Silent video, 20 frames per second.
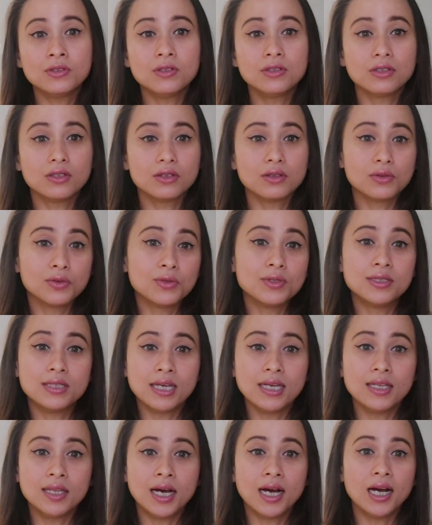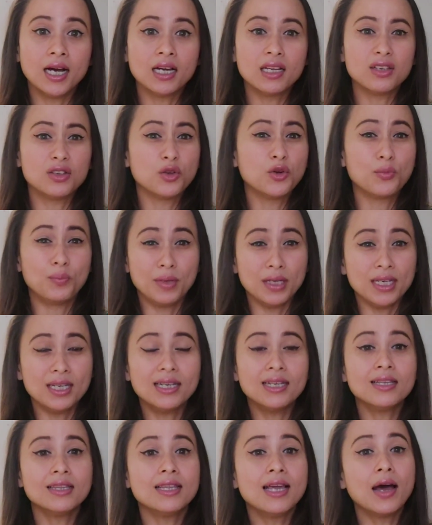who say that don't mean it
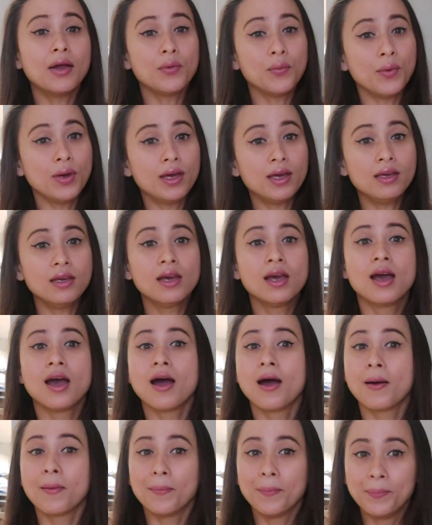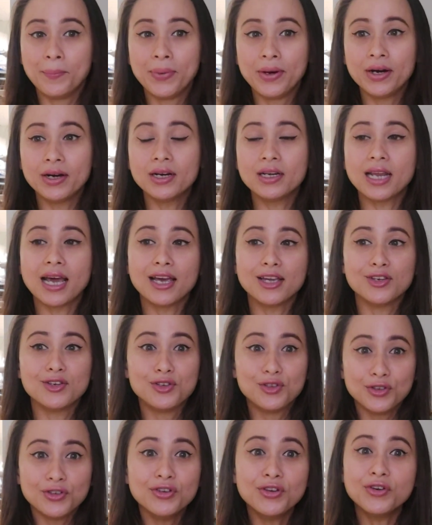in that way, but I
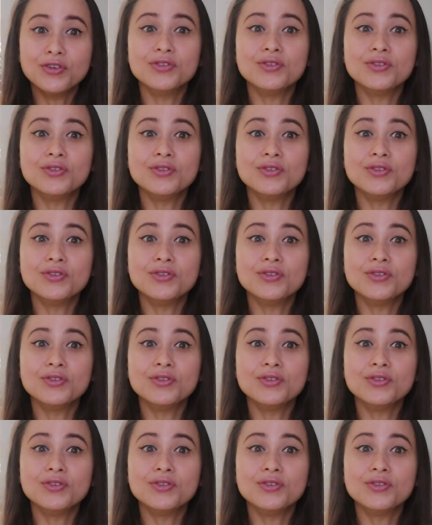do know